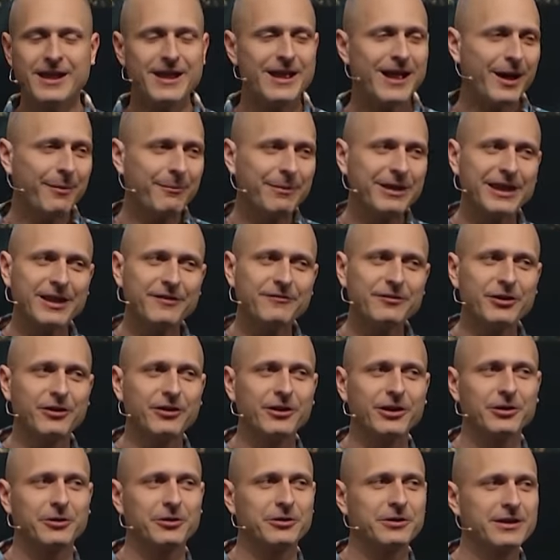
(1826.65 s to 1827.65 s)
Let me give you a
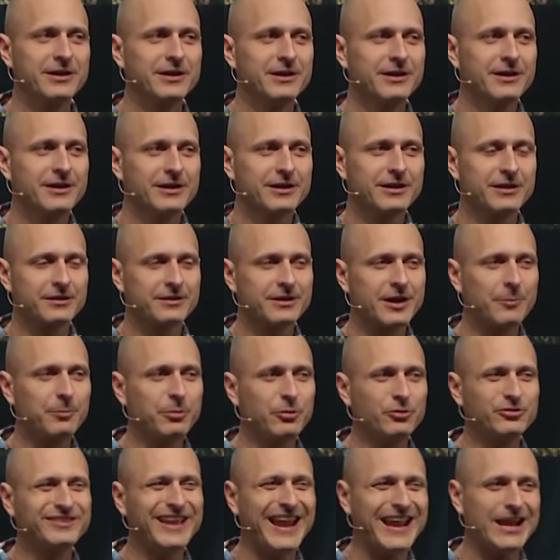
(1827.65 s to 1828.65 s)
little c- couple
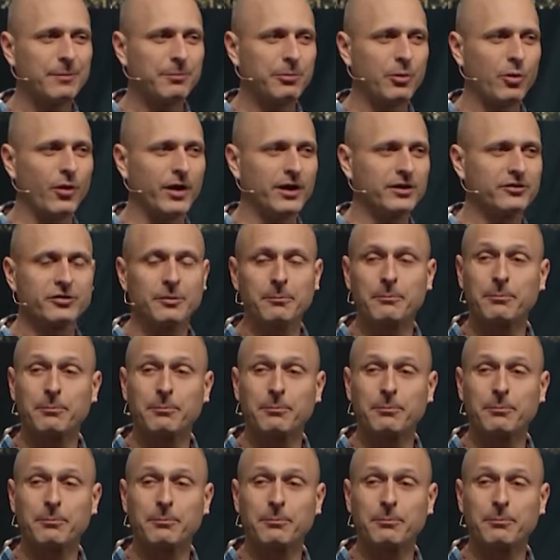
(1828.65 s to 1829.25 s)
data points.